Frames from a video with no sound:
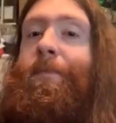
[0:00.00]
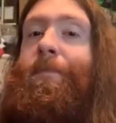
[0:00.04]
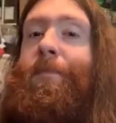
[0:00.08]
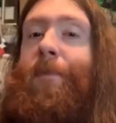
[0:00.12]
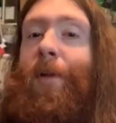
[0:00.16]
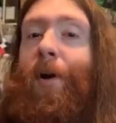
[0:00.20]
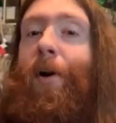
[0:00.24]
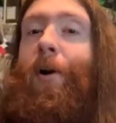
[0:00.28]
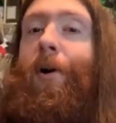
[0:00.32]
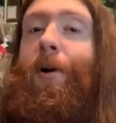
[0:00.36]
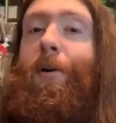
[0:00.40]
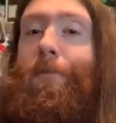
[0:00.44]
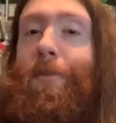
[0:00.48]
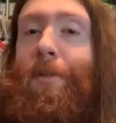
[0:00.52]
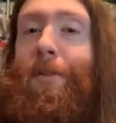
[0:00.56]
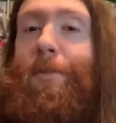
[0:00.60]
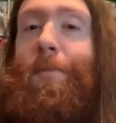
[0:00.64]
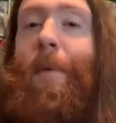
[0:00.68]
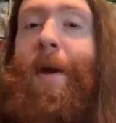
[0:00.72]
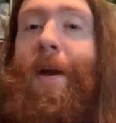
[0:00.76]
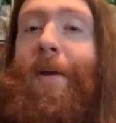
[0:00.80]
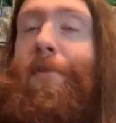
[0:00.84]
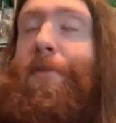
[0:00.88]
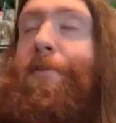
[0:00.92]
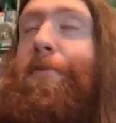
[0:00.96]
harvest
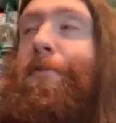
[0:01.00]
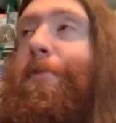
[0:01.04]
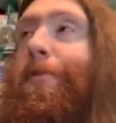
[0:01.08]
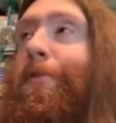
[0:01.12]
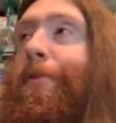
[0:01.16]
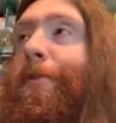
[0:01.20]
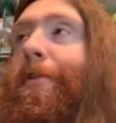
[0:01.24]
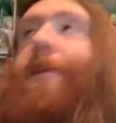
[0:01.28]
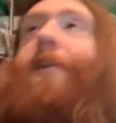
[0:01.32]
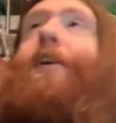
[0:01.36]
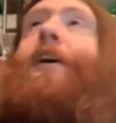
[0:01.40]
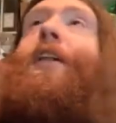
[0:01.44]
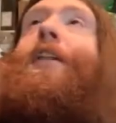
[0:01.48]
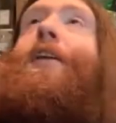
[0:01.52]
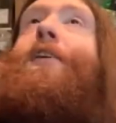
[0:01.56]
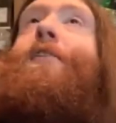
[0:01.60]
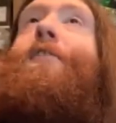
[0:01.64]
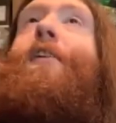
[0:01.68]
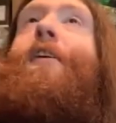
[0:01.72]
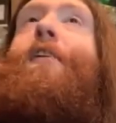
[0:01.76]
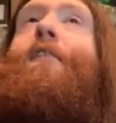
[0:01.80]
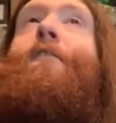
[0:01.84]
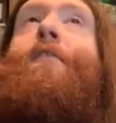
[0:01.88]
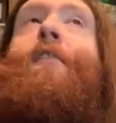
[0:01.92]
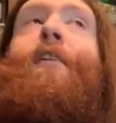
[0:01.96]
bountiful and all this
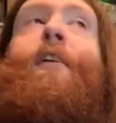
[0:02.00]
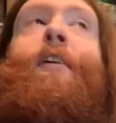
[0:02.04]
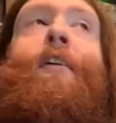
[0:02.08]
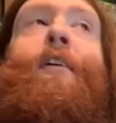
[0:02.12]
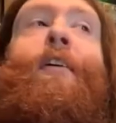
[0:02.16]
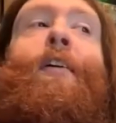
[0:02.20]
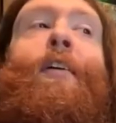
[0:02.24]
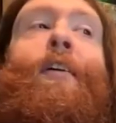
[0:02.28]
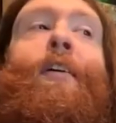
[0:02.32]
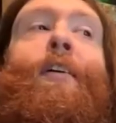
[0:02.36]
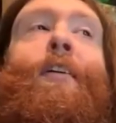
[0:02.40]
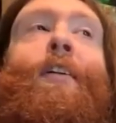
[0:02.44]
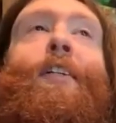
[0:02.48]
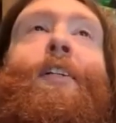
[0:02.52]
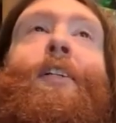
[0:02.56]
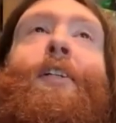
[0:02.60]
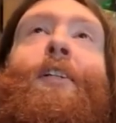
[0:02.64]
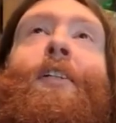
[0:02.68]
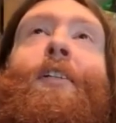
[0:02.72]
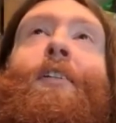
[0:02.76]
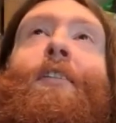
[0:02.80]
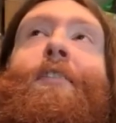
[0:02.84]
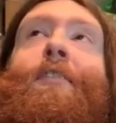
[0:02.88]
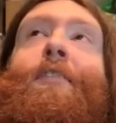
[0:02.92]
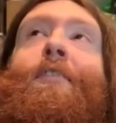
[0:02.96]
stuff?
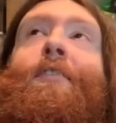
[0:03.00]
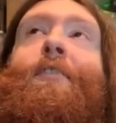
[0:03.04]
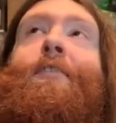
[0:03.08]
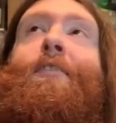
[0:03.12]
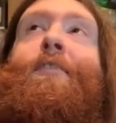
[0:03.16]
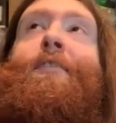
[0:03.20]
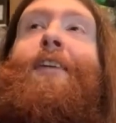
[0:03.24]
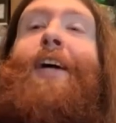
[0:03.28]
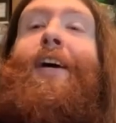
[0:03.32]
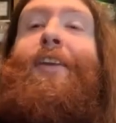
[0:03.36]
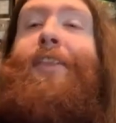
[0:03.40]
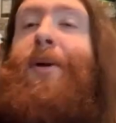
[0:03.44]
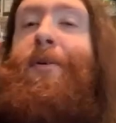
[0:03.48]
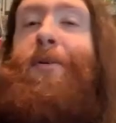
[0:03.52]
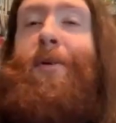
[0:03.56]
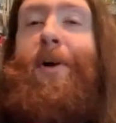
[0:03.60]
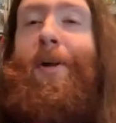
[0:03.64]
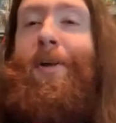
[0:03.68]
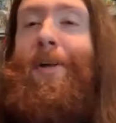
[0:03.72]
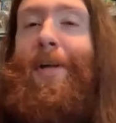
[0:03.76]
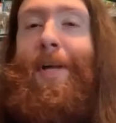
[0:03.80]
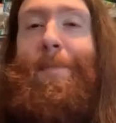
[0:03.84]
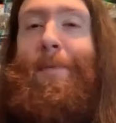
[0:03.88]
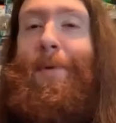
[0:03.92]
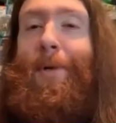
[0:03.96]
Well, they were all
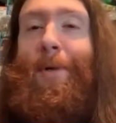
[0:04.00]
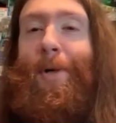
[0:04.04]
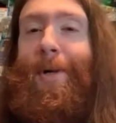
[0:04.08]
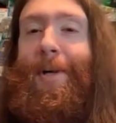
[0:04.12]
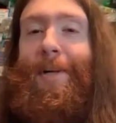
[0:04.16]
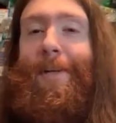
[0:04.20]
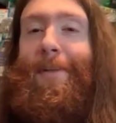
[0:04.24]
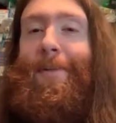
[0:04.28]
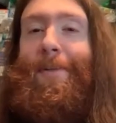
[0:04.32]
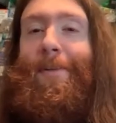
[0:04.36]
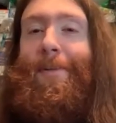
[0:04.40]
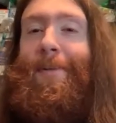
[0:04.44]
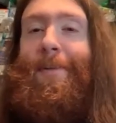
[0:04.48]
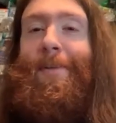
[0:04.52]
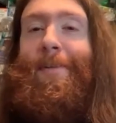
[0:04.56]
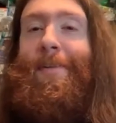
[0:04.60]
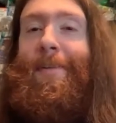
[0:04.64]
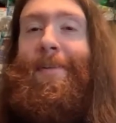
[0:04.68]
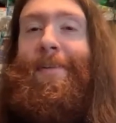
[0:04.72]
hypocrites. Was